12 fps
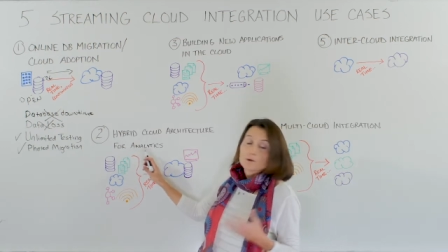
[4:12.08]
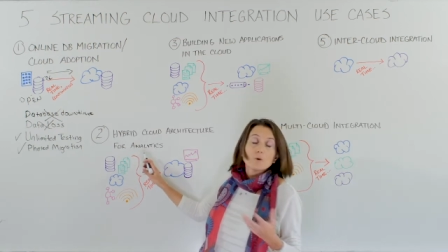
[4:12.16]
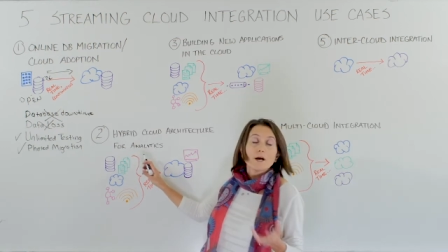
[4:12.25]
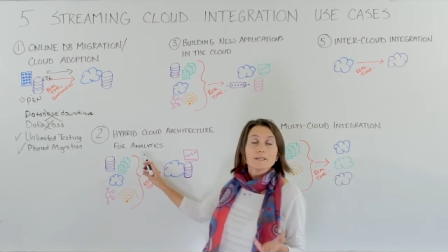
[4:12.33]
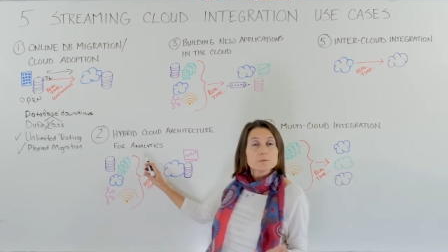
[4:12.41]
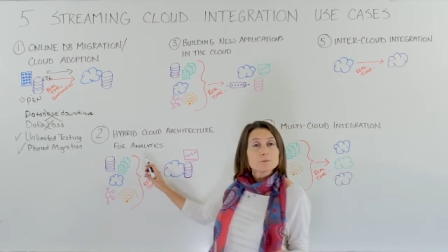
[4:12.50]

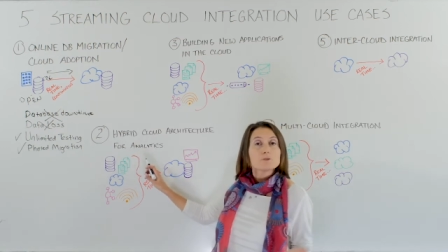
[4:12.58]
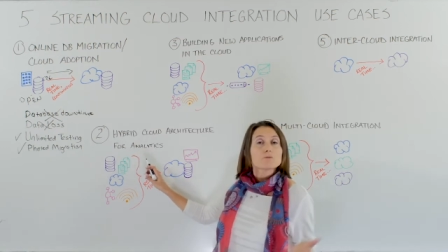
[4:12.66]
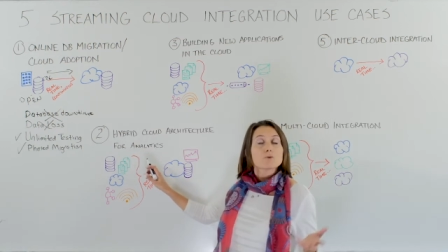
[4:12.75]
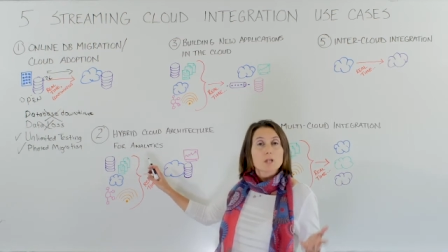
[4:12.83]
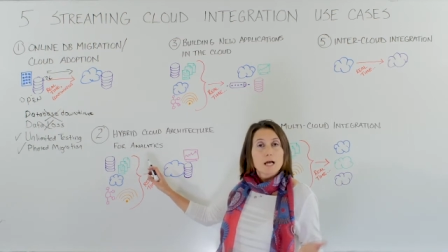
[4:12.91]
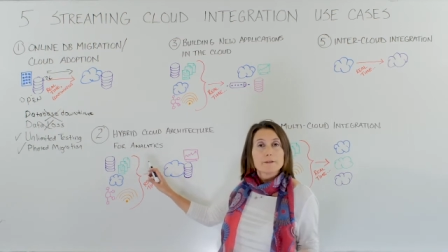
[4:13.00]
quite a bit of
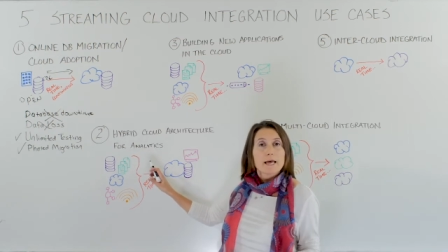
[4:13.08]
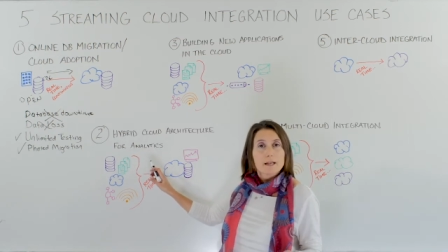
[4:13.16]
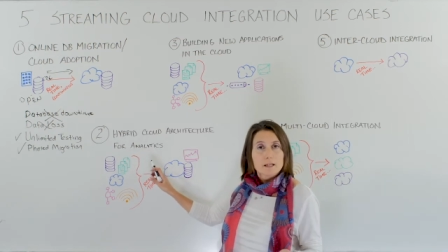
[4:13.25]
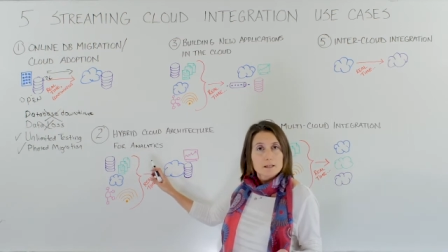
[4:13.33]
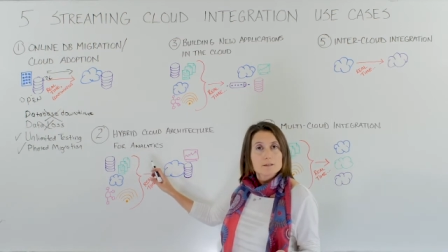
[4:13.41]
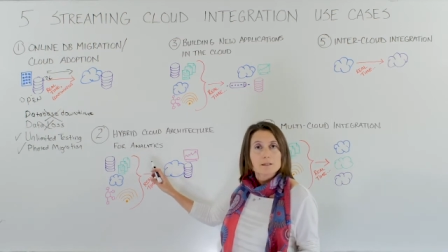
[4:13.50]
cloud
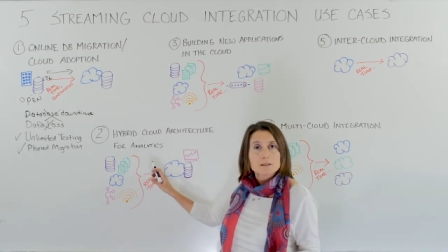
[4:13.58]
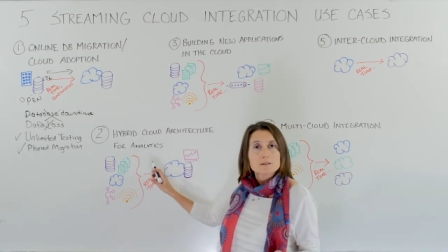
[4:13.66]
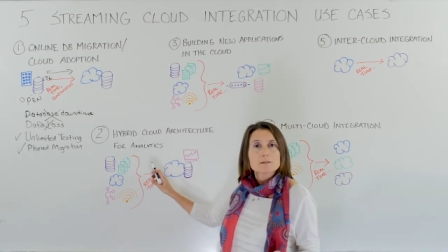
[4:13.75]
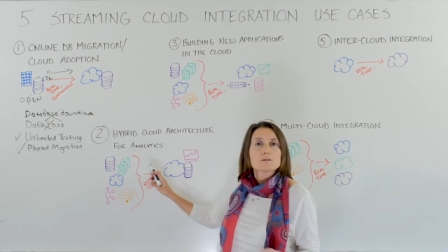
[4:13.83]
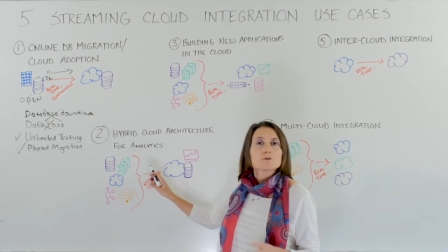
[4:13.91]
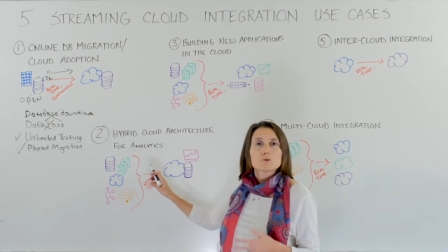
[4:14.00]
analytics
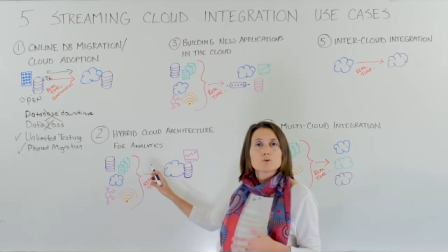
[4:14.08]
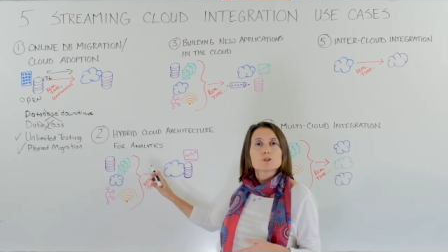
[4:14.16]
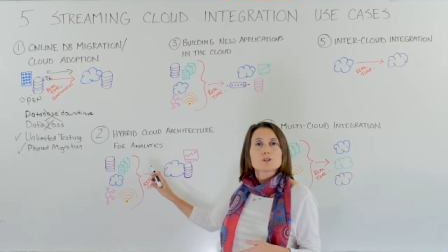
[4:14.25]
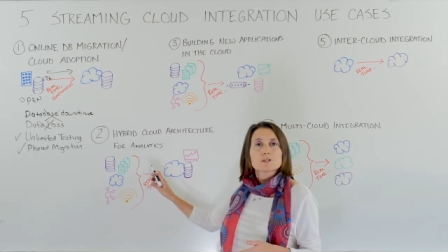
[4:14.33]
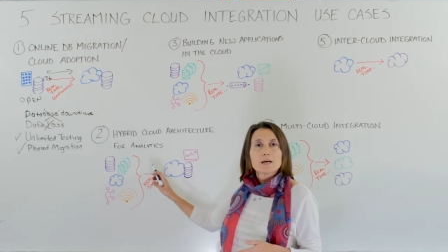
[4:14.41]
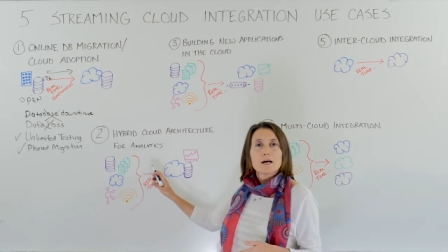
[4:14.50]

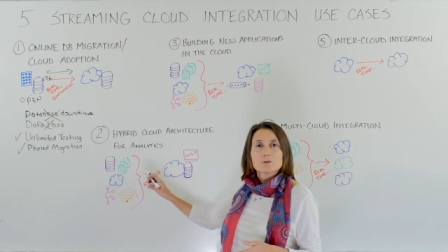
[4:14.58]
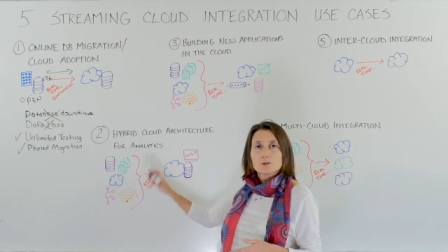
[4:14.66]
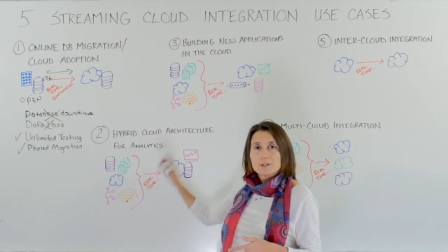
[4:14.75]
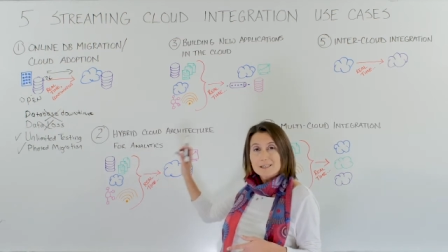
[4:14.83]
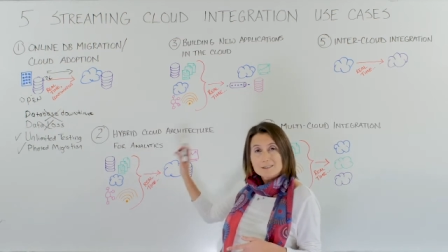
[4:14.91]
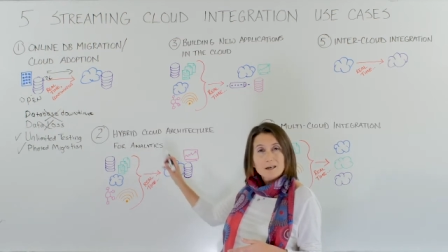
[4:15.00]
solutions out there.
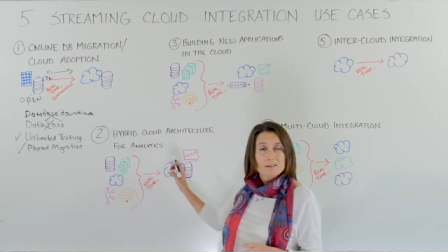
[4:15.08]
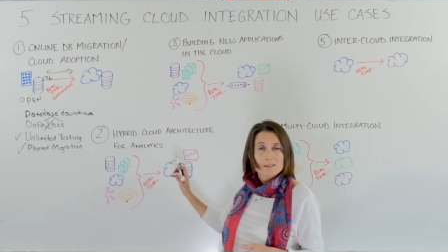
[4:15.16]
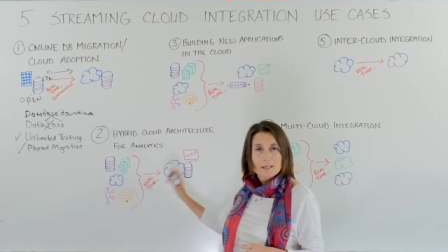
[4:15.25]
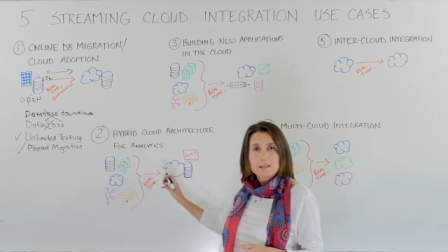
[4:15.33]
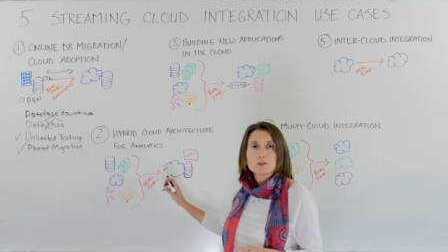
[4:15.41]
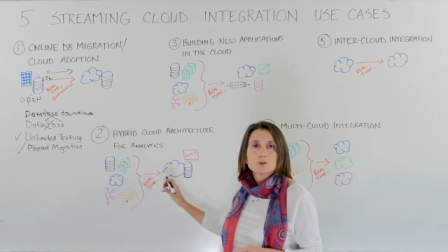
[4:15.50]
That's our
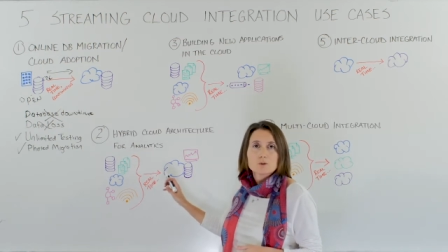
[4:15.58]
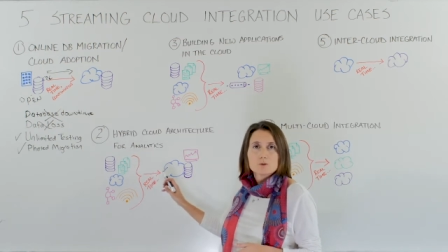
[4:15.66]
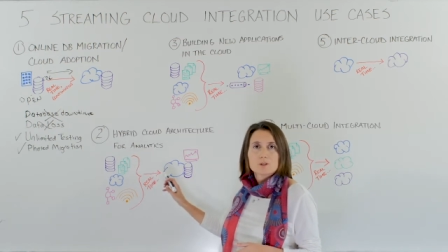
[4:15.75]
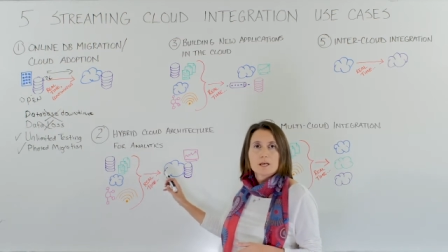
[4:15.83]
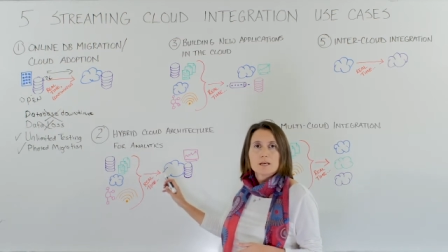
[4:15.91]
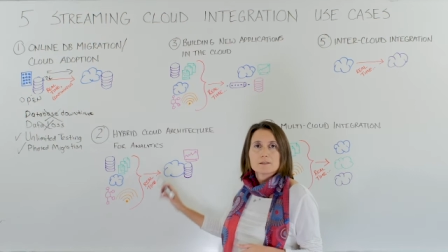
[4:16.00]
second use
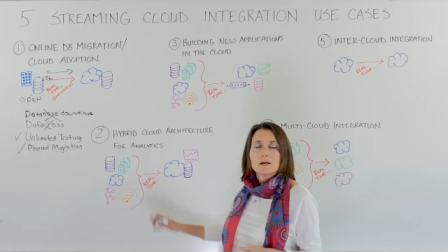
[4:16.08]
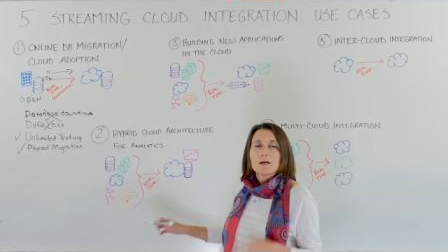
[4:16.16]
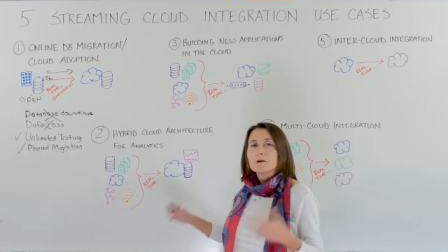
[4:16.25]
case.